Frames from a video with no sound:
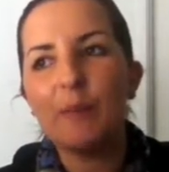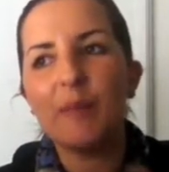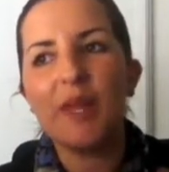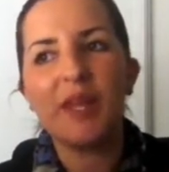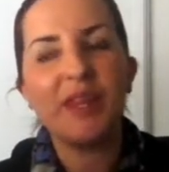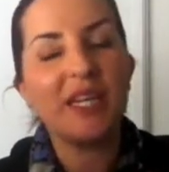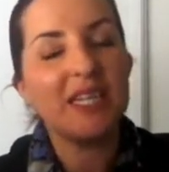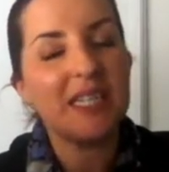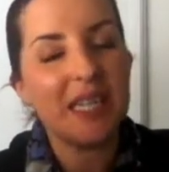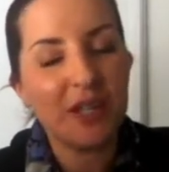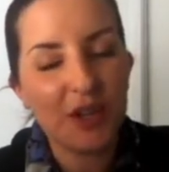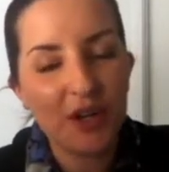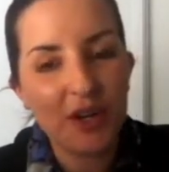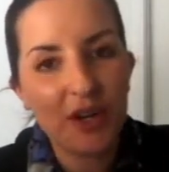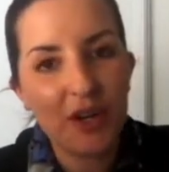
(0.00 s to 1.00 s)
They're things that
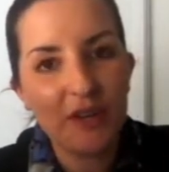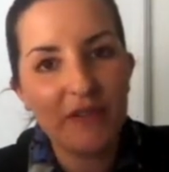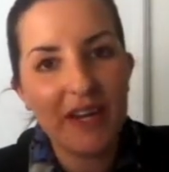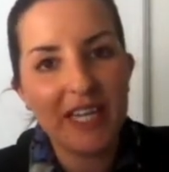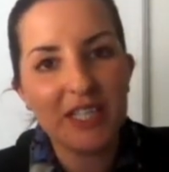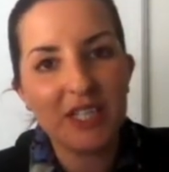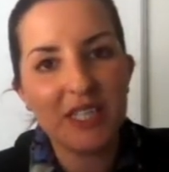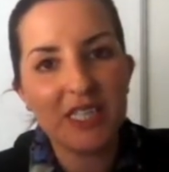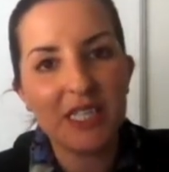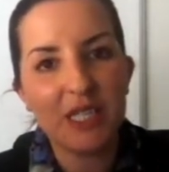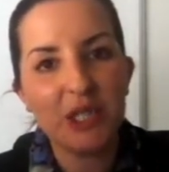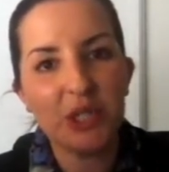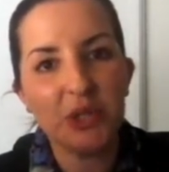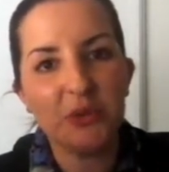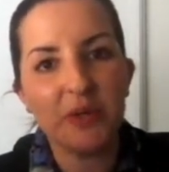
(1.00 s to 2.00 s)
not a lot of agents are
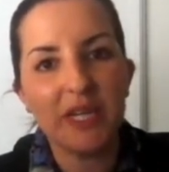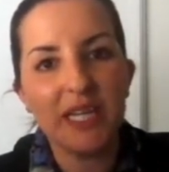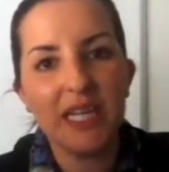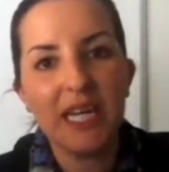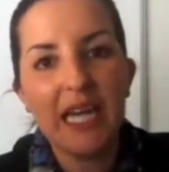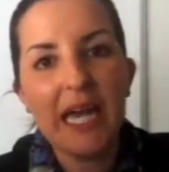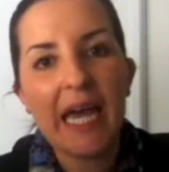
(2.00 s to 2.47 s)
doing,